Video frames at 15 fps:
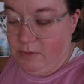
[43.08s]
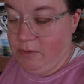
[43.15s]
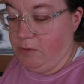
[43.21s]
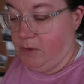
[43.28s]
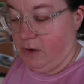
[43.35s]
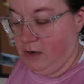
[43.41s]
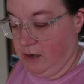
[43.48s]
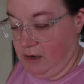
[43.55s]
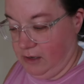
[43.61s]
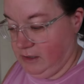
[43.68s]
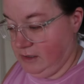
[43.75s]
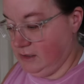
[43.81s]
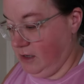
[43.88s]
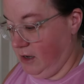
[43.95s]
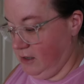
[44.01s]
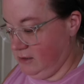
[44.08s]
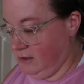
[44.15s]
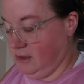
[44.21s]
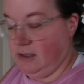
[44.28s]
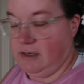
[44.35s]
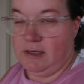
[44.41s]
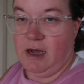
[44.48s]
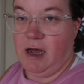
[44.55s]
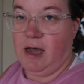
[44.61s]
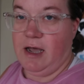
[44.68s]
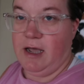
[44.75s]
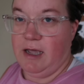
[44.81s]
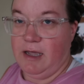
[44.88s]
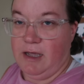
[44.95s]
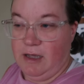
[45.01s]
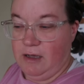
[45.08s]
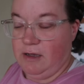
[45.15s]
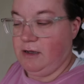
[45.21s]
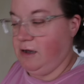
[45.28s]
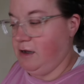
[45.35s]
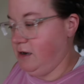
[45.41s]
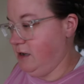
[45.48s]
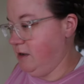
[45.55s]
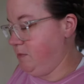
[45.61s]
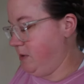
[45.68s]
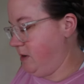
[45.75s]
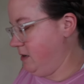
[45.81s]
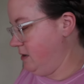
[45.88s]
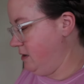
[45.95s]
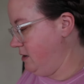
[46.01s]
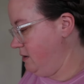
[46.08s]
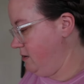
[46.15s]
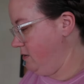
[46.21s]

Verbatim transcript: We're exhausted. I got up and